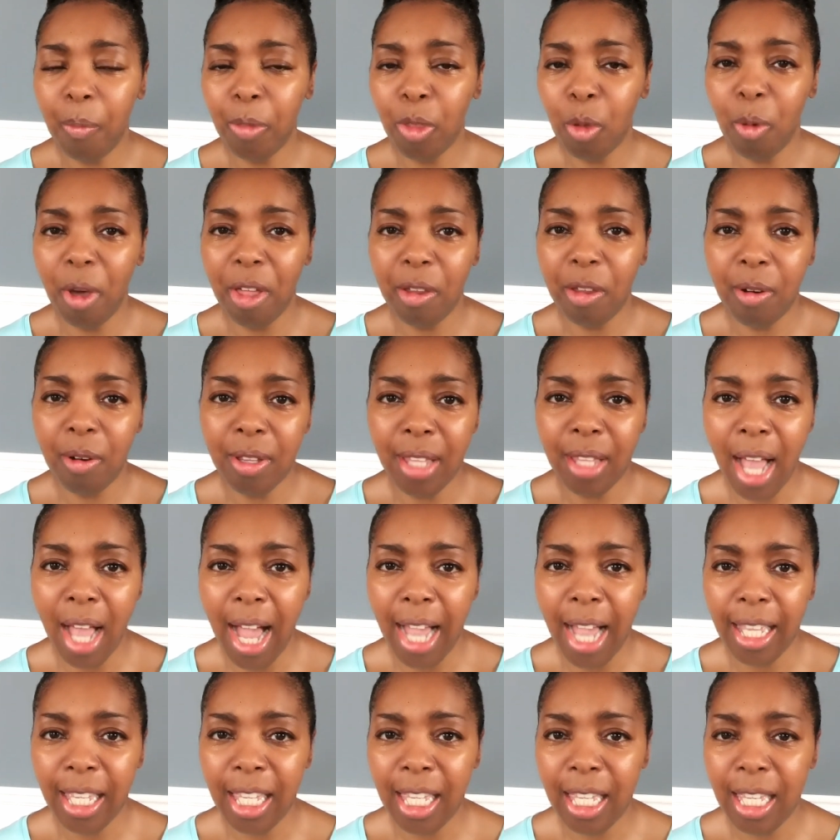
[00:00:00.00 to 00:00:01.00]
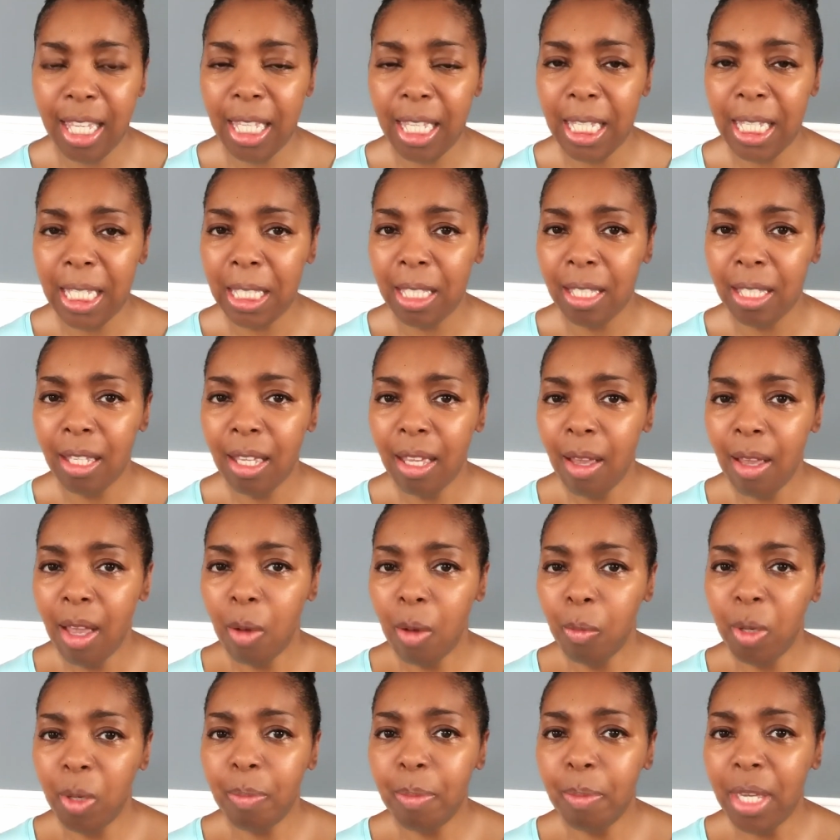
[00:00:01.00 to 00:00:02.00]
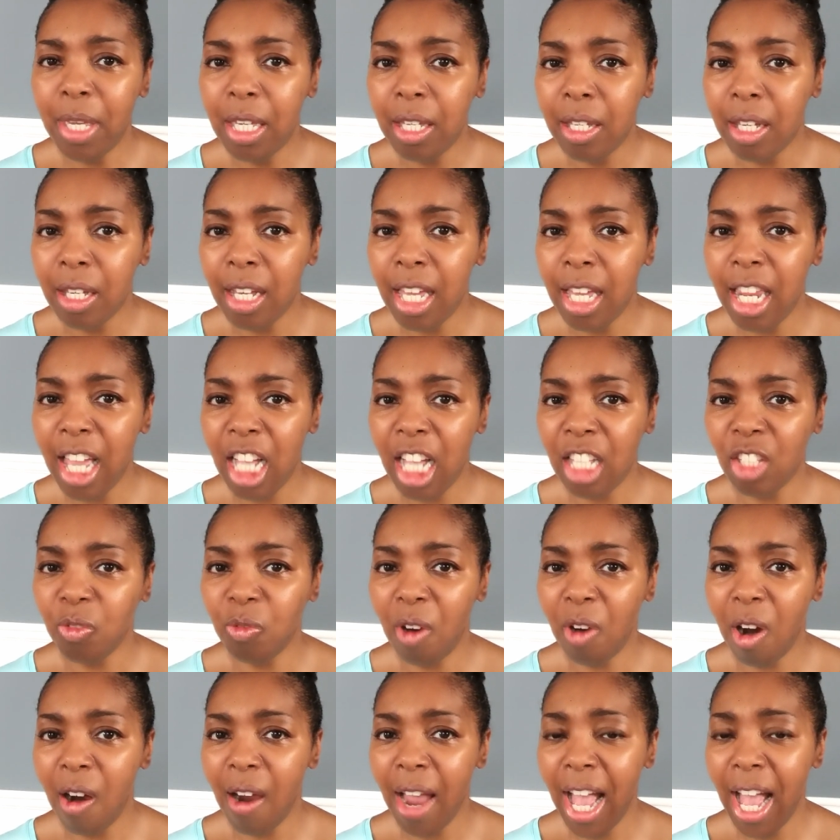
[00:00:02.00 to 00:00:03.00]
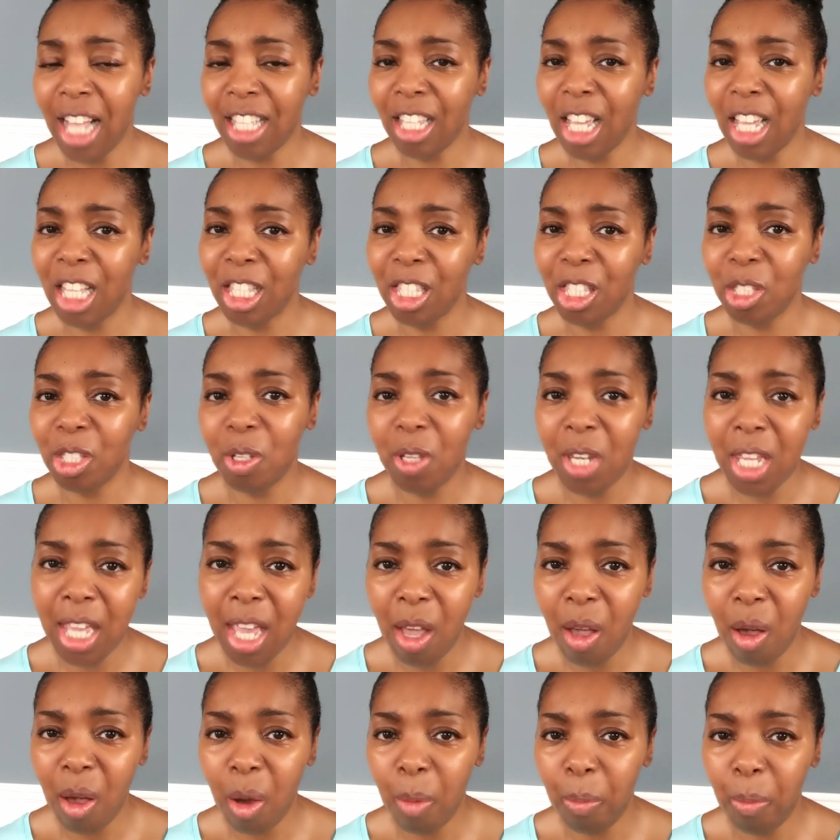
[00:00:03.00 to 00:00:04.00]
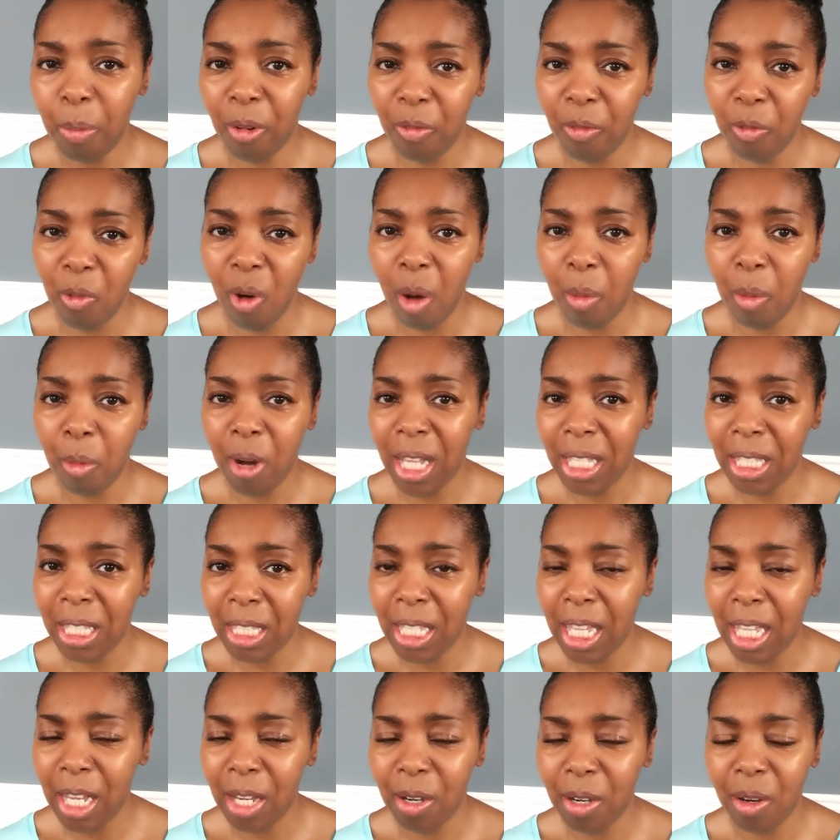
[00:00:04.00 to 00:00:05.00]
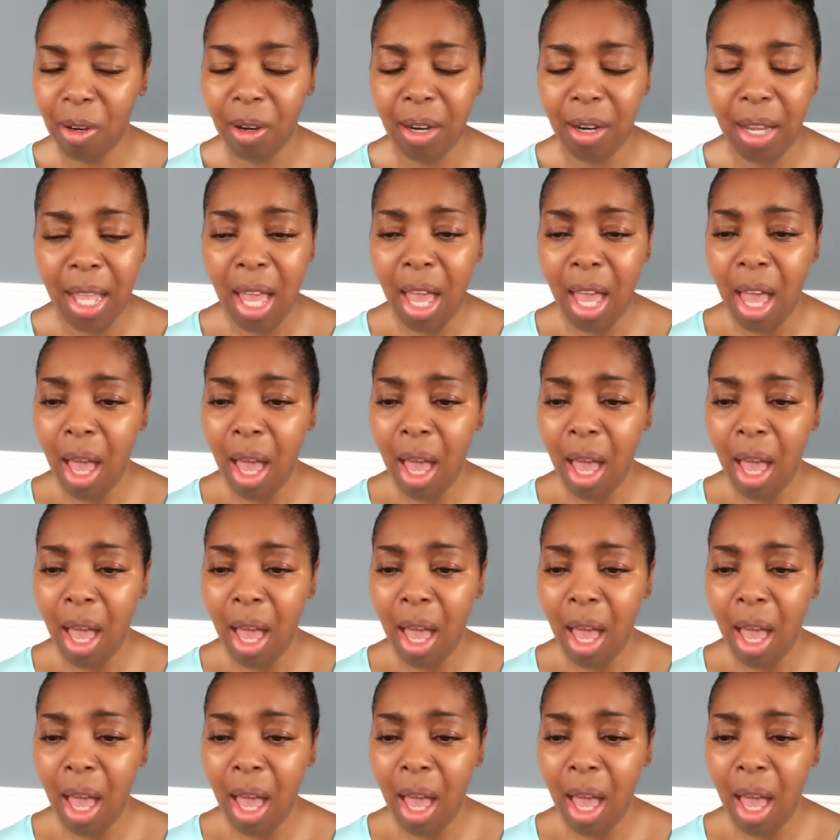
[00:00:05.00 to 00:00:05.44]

whether or not he's would be good as far as a studio performer and singer,